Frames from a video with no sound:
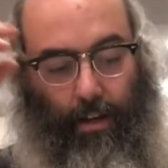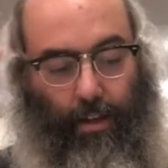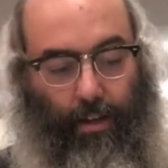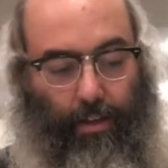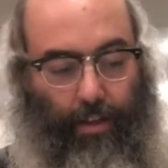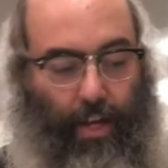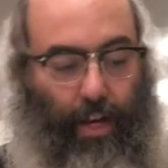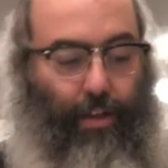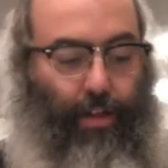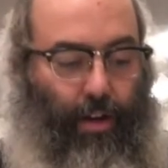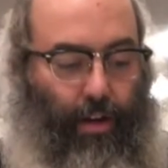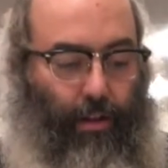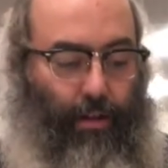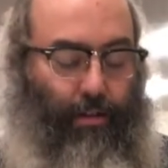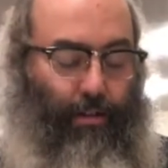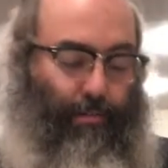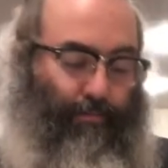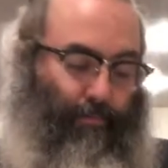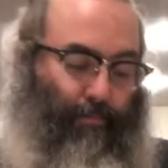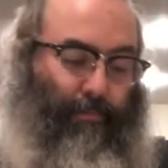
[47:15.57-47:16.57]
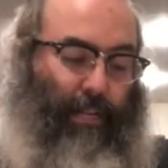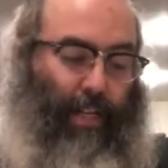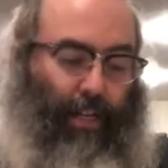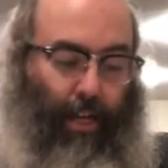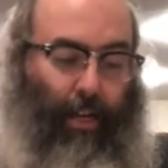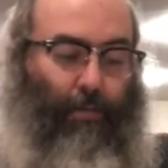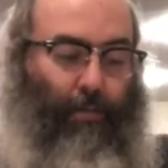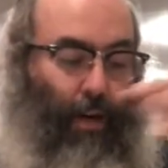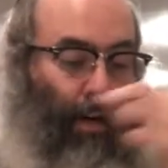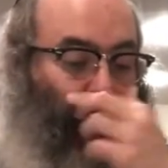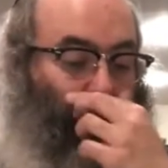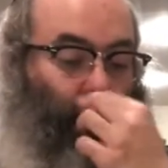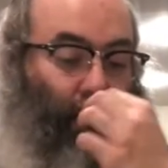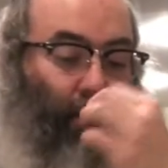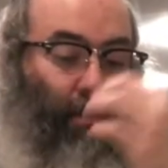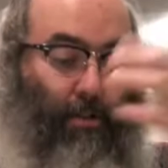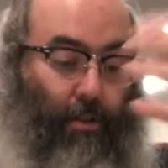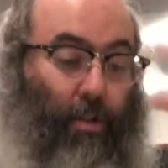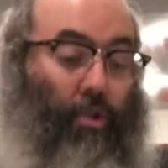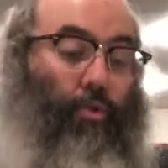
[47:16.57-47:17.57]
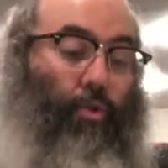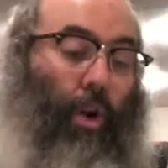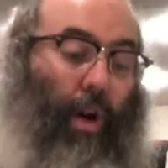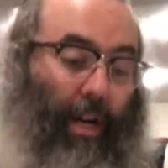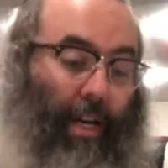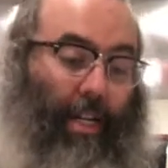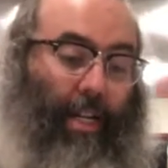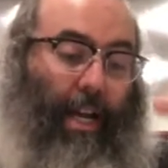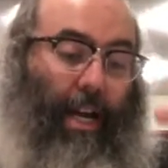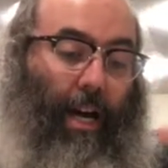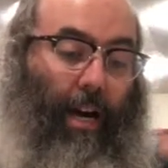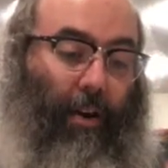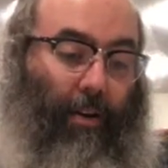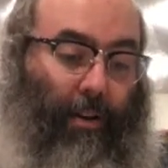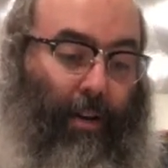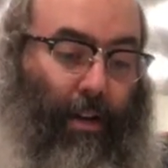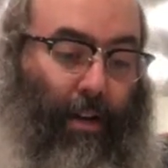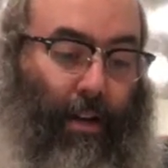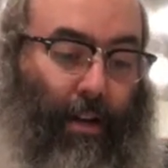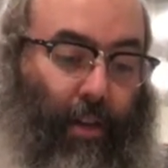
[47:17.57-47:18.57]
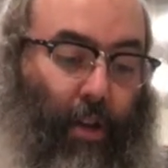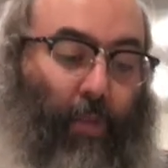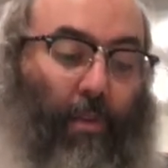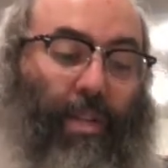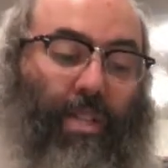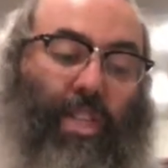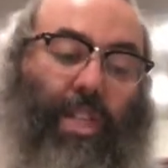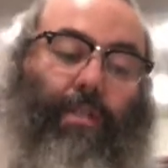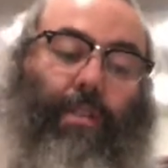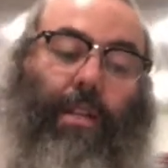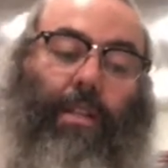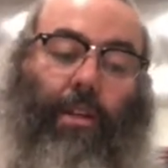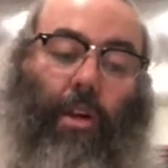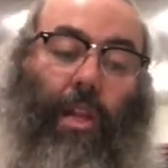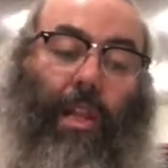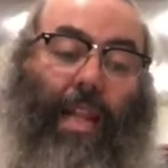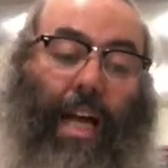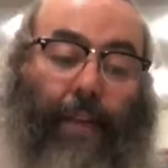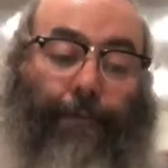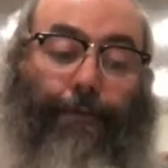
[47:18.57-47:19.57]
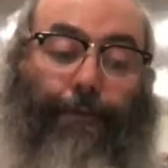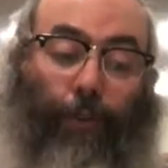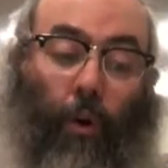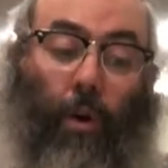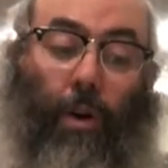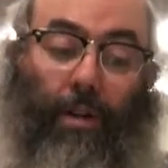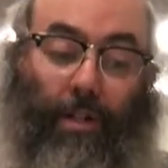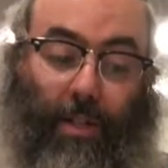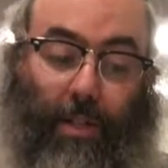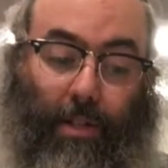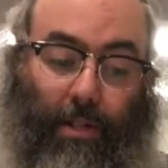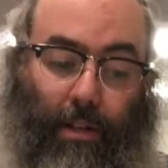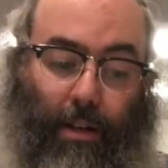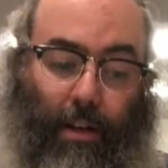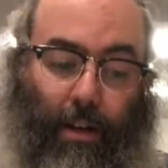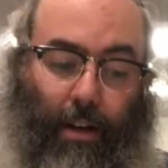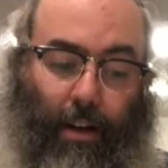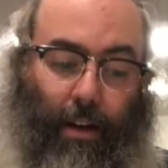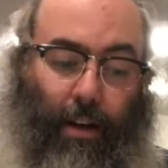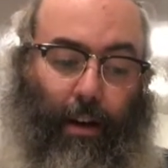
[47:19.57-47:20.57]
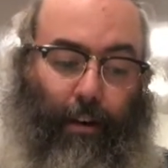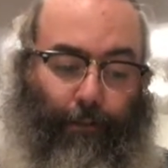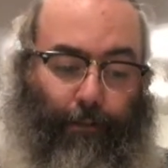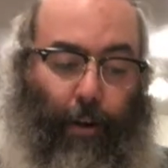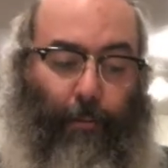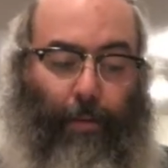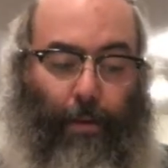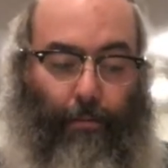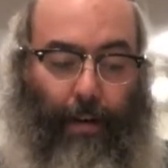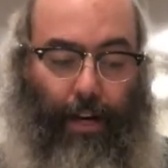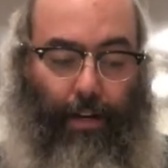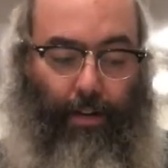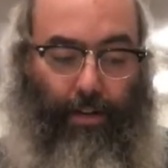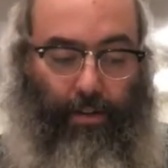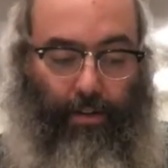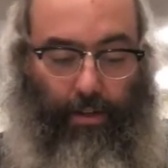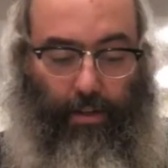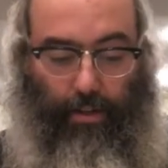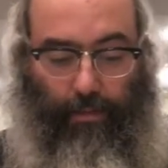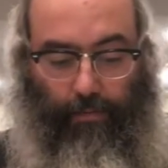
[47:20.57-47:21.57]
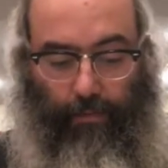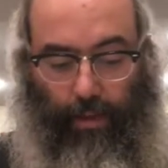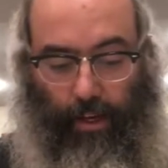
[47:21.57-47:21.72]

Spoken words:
They're meaning what? They're drawing down. They're receiving their life force from the malchus.